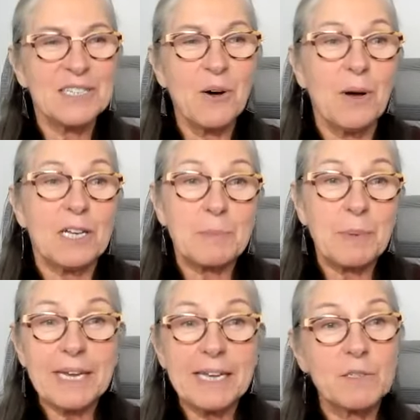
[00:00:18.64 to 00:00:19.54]
So,
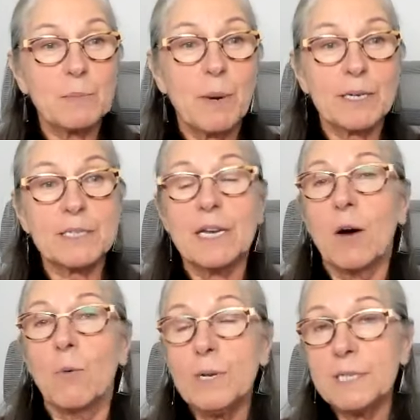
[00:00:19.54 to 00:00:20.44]
speaking of sparks,
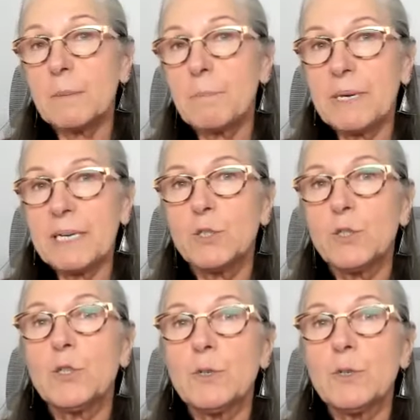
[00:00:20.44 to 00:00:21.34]
what does it mean
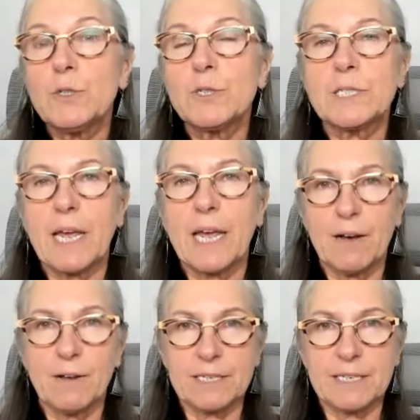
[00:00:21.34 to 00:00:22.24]
to you to stay
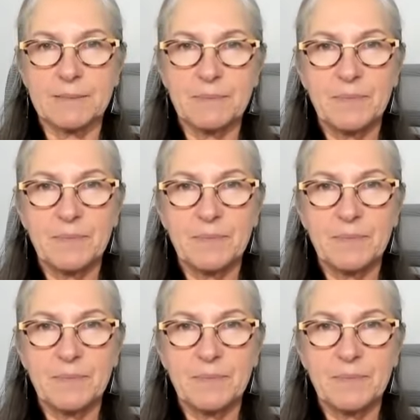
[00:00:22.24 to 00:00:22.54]
healthy?